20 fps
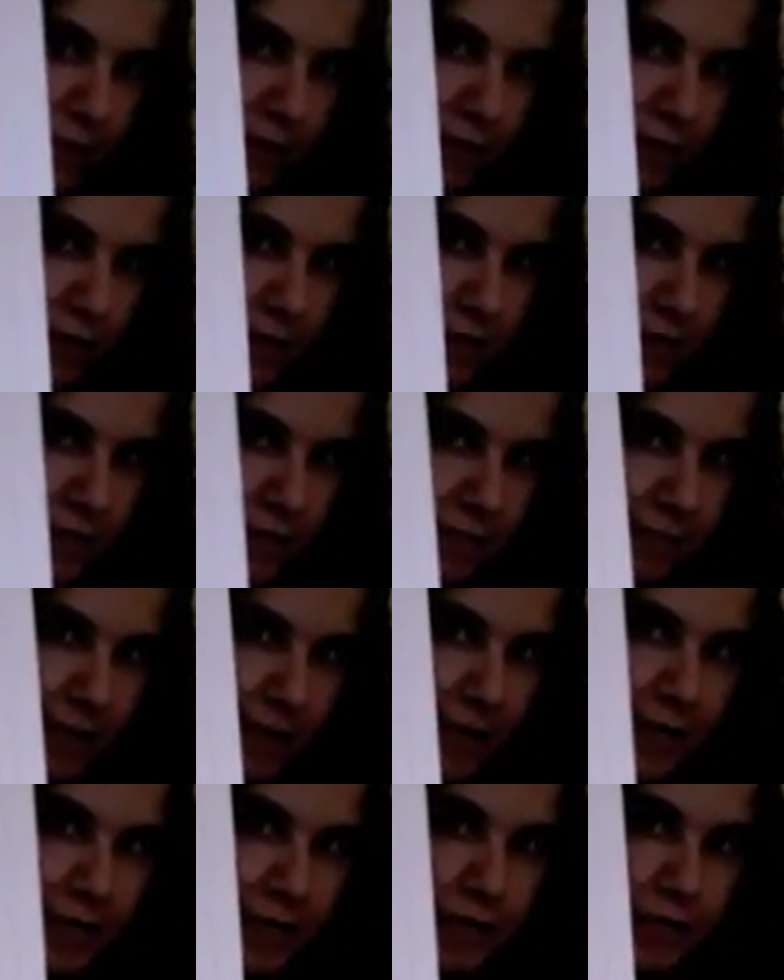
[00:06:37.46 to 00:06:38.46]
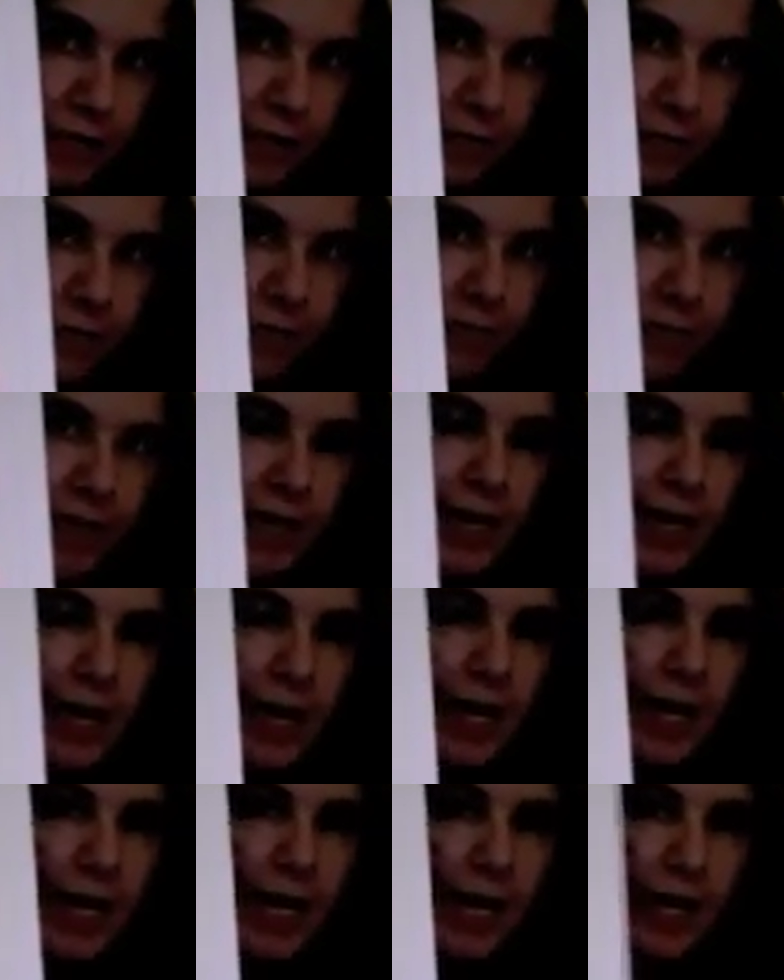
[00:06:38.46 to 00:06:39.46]
this page,
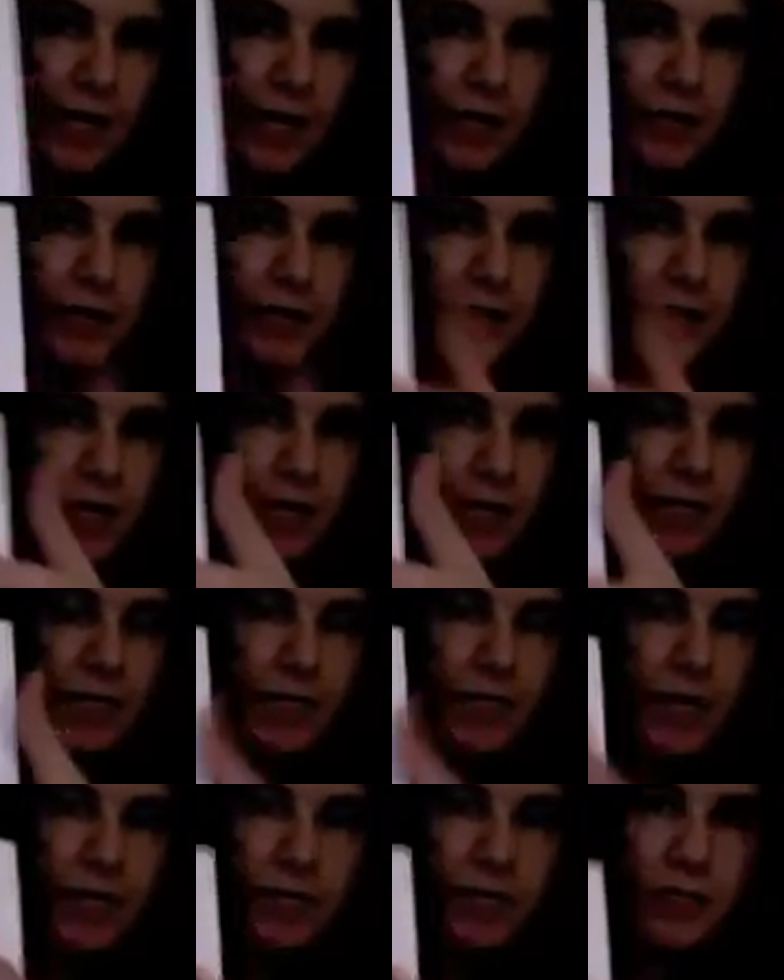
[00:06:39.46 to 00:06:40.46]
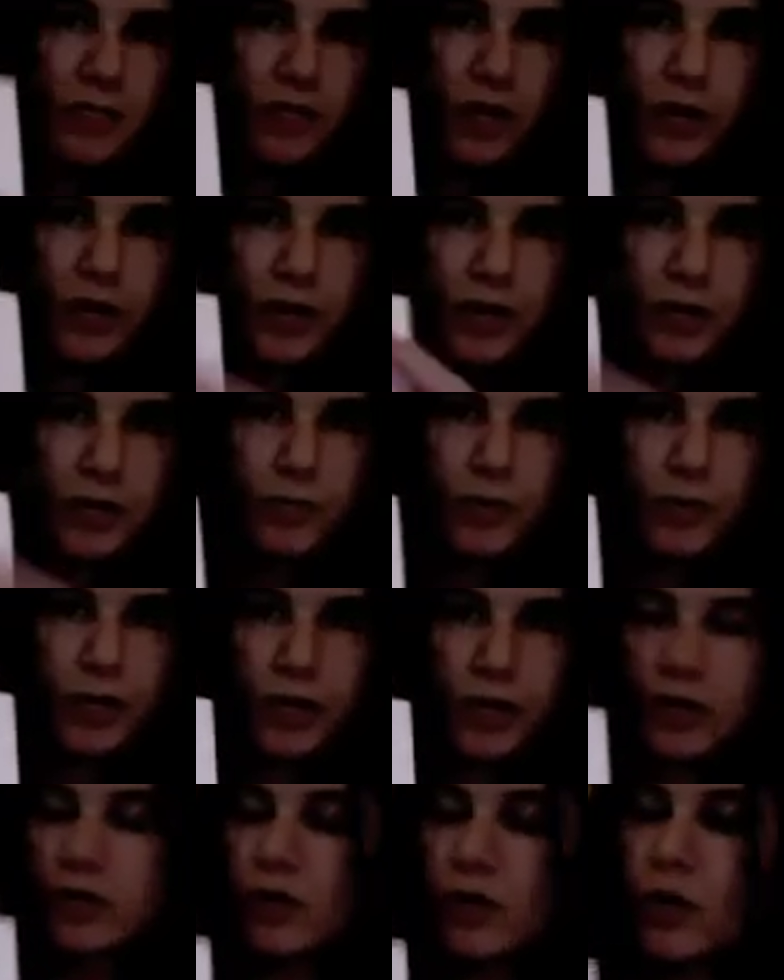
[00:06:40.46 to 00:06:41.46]
and let's get started. We're going
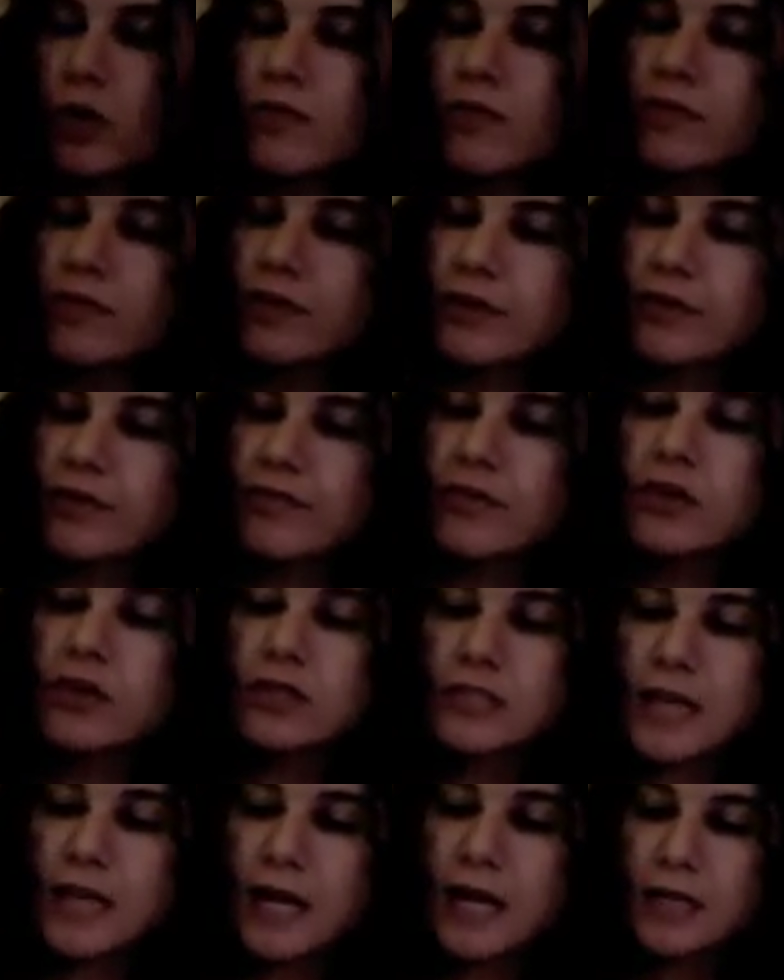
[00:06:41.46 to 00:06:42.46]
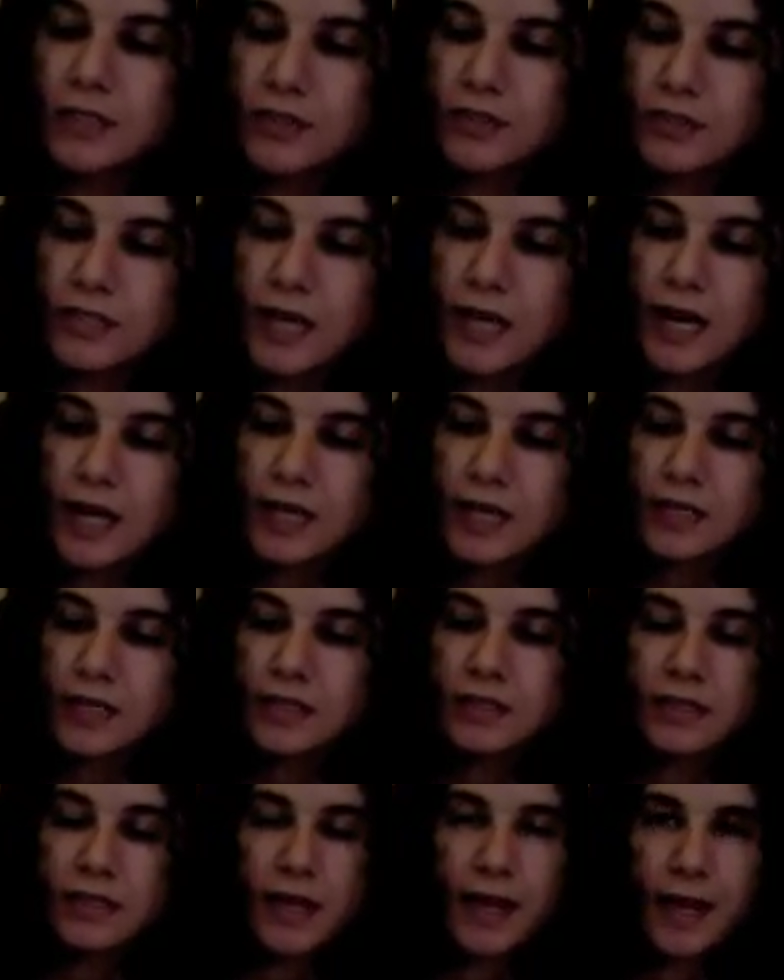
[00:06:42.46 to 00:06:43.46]
to go over the first
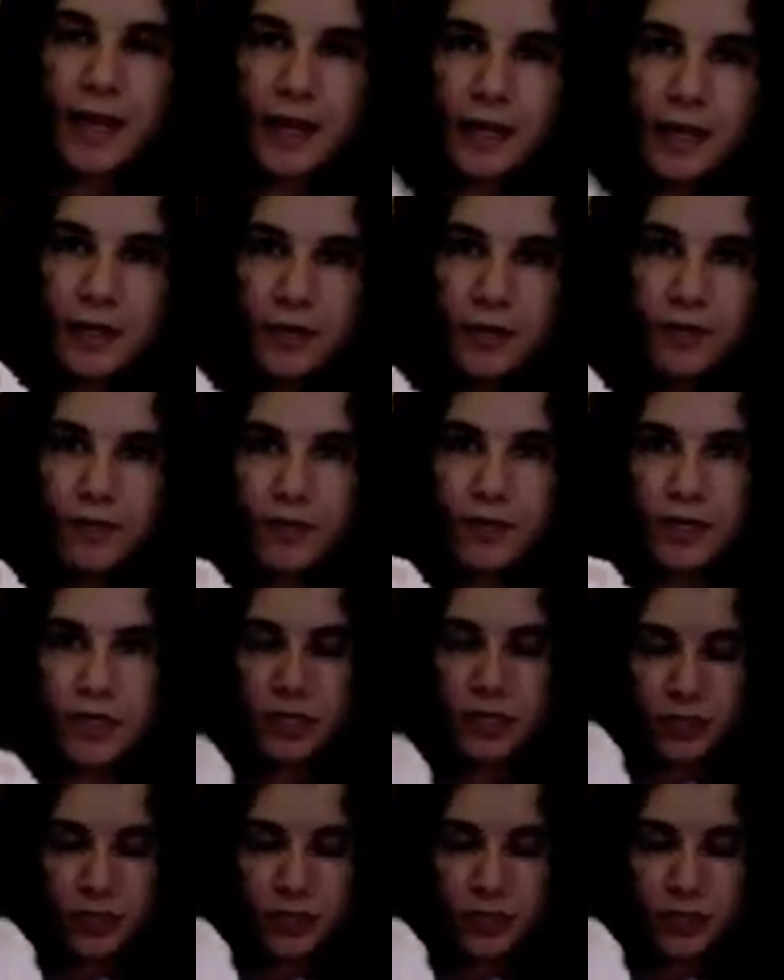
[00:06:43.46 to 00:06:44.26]
exercise and finish